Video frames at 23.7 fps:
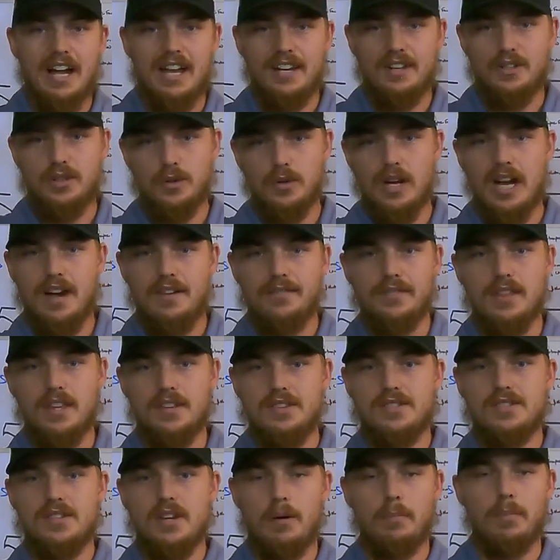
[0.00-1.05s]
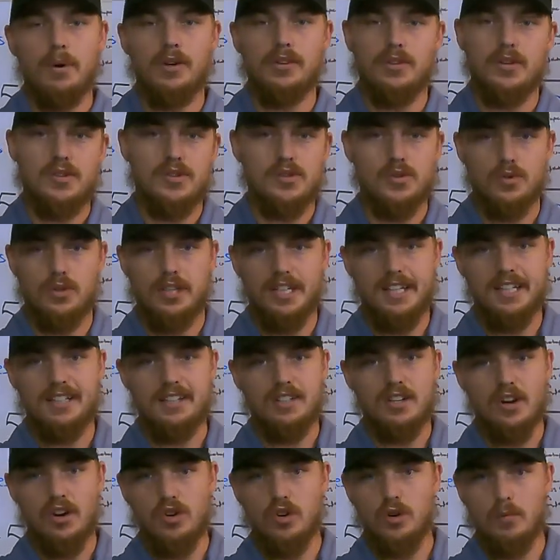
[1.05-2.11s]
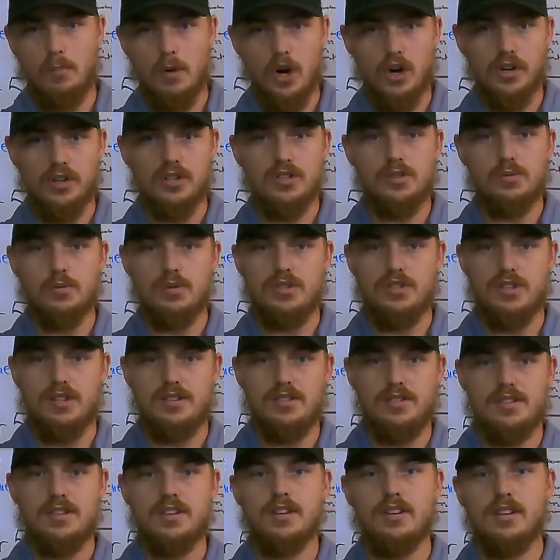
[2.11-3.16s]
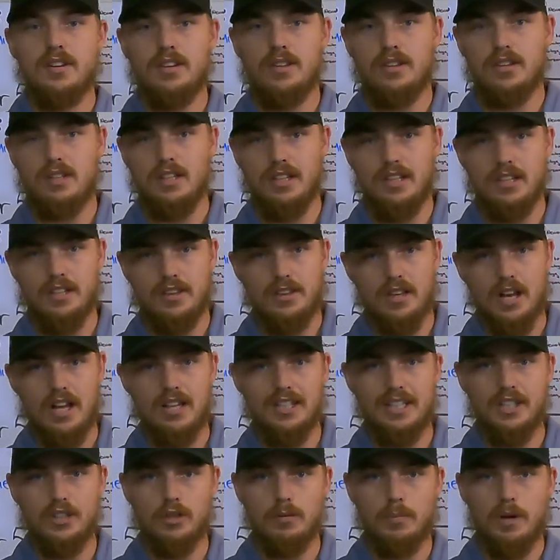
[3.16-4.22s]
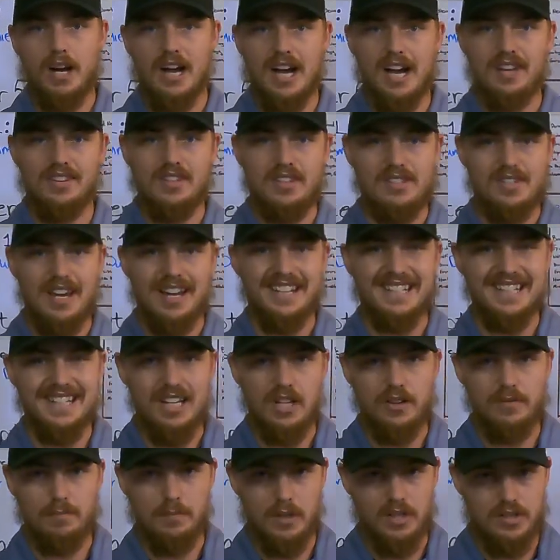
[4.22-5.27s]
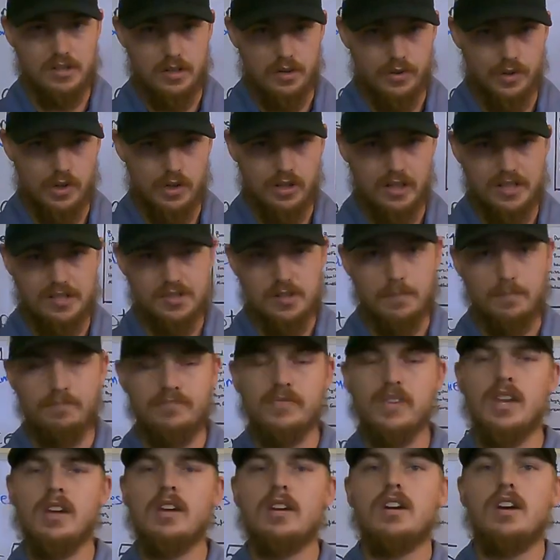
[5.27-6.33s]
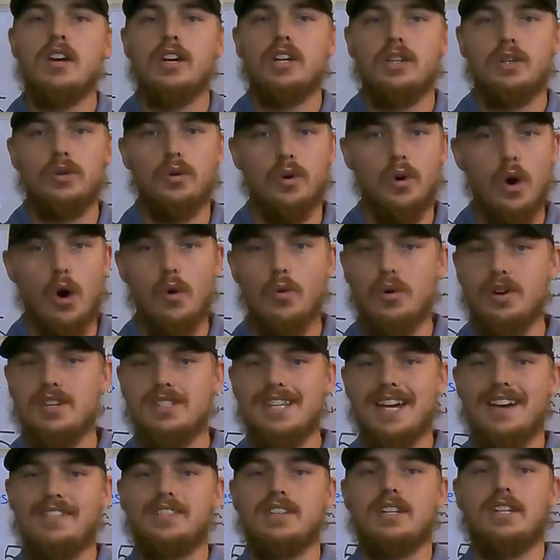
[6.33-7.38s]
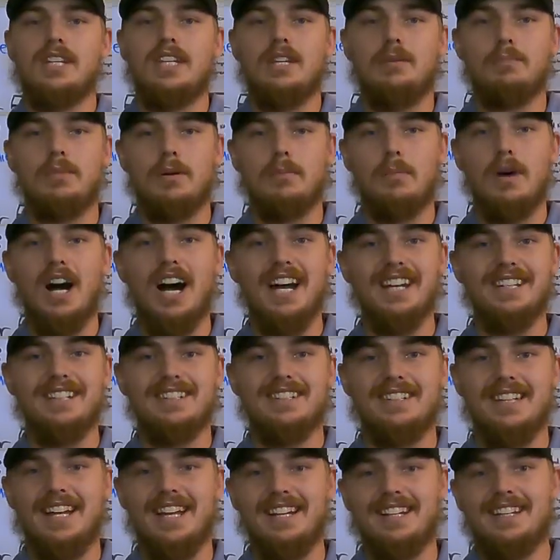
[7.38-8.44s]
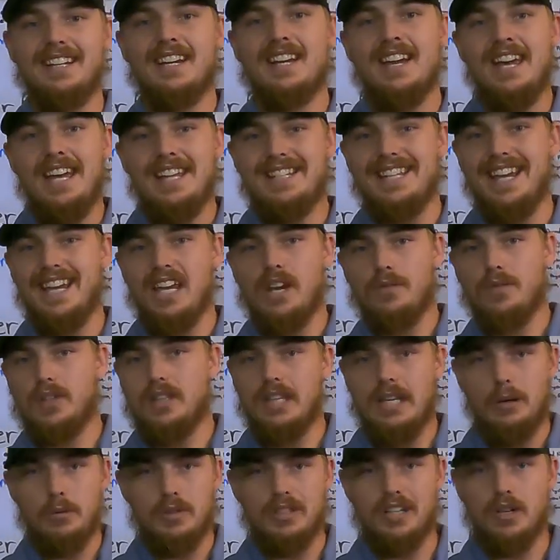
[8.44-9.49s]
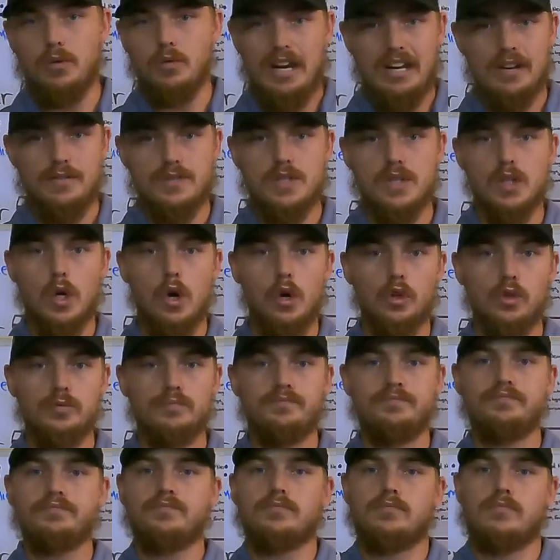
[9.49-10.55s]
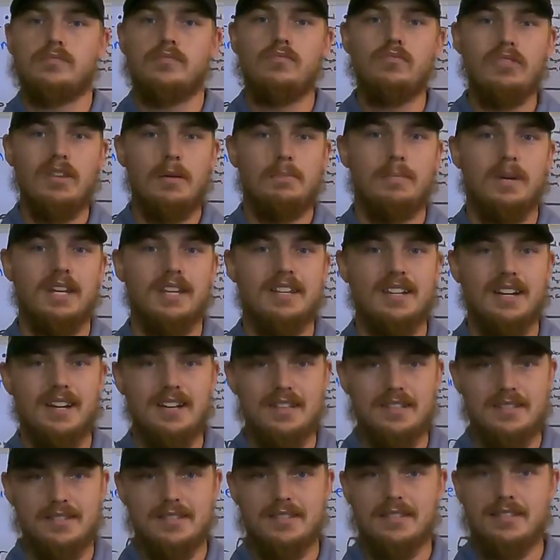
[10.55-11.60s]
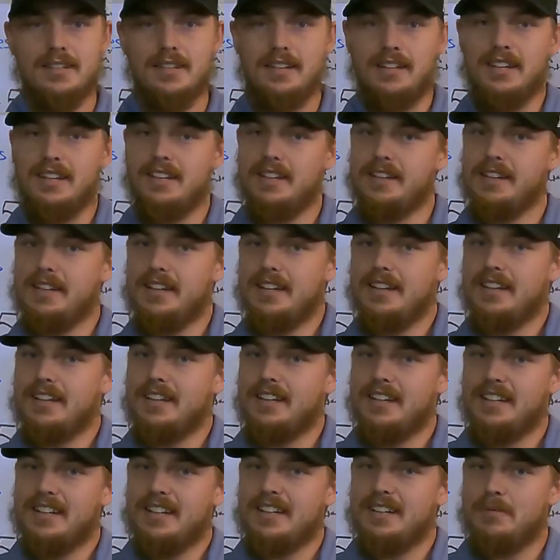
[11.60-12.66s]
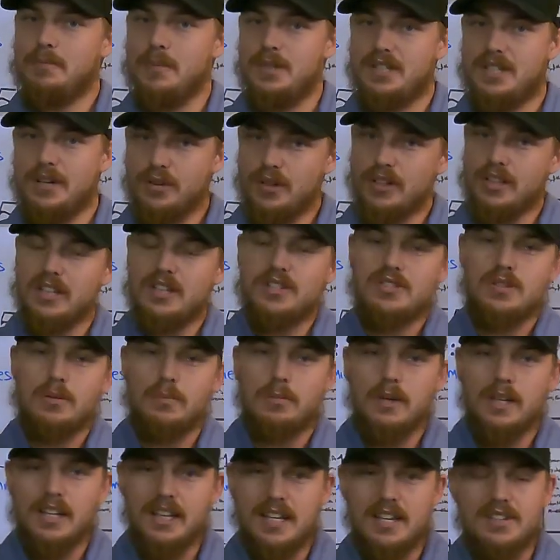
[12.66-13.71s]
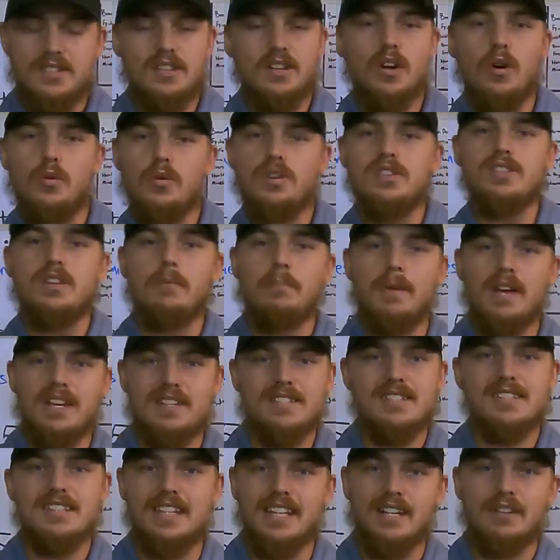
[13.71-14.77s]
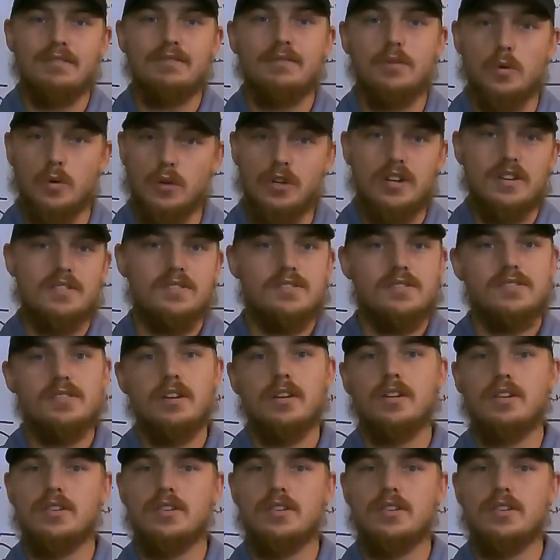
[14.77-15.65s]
I do have this up on the screen, Karl Marx, which is the thought leader behind this idea of materialism. You always have to keep in mind that take everything with a grain of salt, because materialism isn't always the best thing for us.